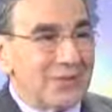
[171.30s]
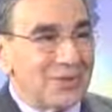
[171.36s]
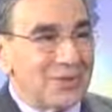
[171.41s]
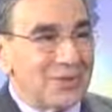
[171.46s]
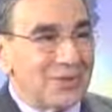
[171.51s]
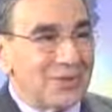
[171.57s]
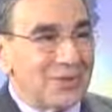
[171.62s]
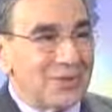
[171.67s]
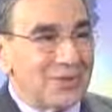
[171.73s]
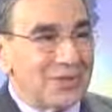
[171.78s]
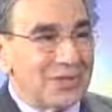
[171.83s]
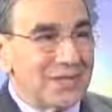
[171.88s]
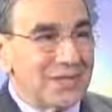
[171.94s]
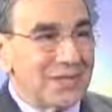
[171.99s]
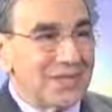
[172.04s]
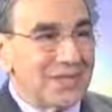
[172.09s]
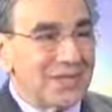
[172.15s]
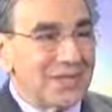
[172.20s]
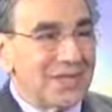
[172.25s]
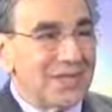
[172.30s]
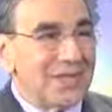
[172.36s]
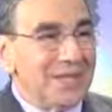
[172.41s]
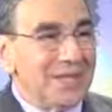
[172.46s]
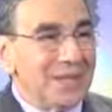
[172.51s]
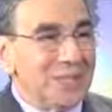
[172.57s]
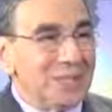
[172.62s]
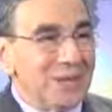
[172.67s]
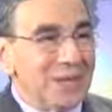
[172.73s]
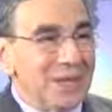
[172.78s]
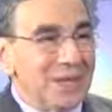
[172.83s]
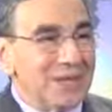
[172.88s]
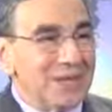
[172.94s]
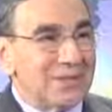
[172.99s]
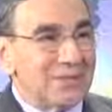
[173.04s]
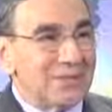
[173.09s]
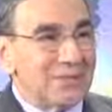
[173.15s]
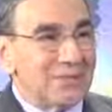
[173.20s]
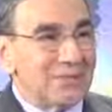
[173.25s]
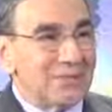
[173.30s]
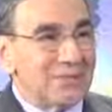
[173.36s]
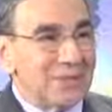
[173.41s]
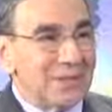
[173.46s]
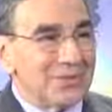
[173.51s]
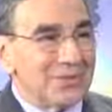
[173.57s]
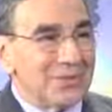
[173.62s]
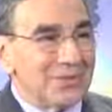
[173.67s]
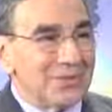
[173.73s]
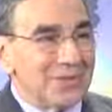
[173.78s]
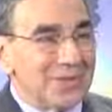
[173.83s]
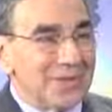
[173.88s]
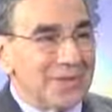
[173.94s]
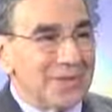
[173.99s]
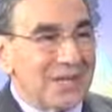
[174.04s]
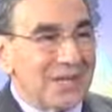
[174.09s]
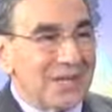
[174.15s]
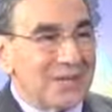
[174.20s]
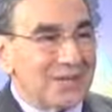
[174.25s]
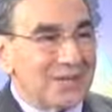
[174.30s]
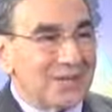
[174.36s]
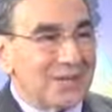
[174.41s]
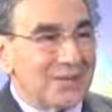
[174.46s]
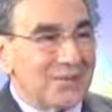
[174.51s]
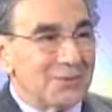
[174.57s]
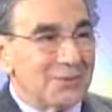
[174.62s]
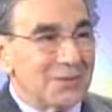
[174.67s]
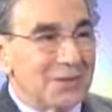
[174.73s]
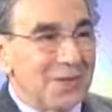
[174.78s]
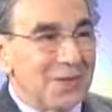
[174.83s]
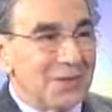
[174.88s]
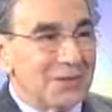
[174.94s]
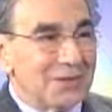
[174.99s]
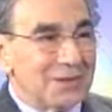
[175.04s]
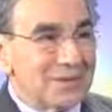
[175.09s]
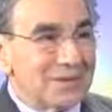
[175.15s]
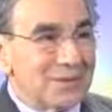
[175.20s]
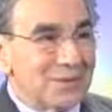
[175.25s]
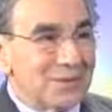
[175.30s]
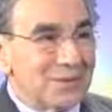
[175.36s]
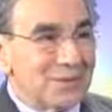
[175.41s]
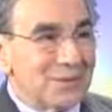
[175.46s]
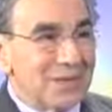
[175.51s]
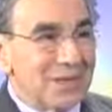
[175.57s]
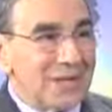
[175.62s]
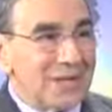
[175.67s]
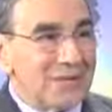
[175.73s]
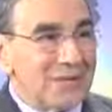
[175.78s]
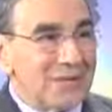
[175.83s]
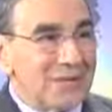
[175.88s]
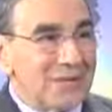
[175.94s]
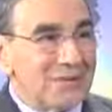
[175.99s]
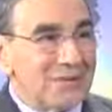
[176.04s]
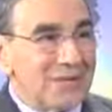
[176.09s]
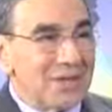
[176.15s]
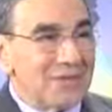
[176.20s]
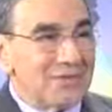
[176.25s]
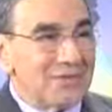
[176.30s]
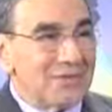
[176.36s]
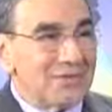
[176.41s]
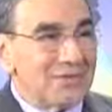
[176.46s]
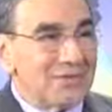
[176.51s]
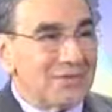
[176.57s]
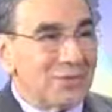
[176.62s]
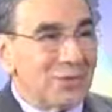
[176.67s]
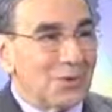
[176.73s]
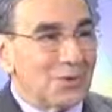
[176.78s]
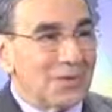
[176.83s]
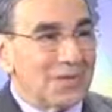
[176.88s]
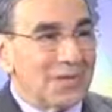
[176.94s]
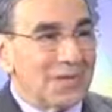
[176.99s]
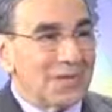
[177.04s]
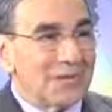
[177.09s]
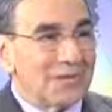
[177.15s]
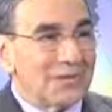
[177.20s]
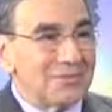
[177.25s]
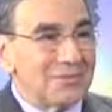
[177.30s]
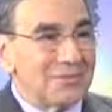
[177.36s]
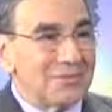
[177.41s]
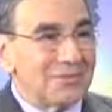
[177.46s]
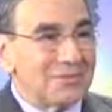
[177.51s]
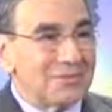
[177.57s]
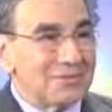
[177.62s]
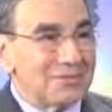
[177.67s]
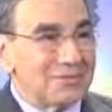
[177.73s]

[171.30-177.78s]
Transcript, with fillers: circulation, getting blood to those muscles in the heart without doing anything invasive. It's totally non-invasive.